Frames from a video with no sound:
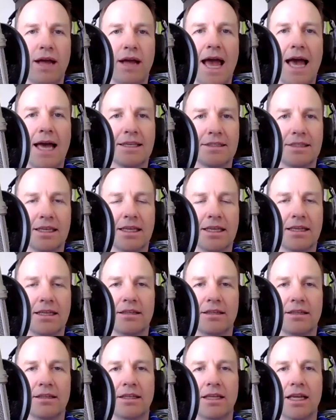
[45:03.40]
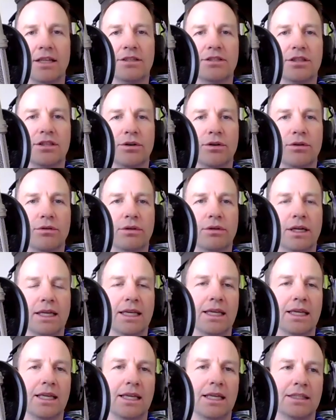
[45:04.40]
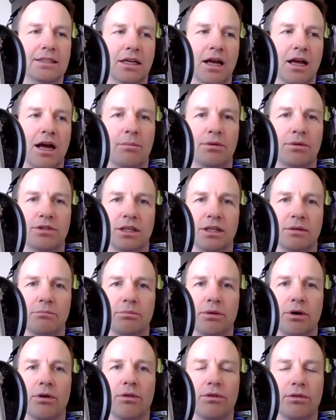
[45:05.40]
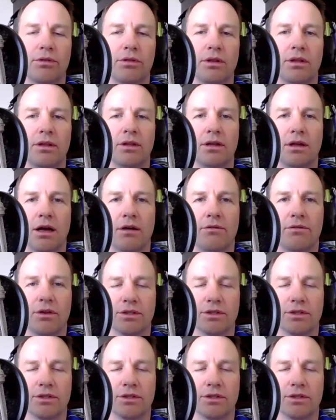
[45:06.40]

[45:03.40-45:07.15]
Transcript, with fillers: brand new asset and so again it's accomplishing both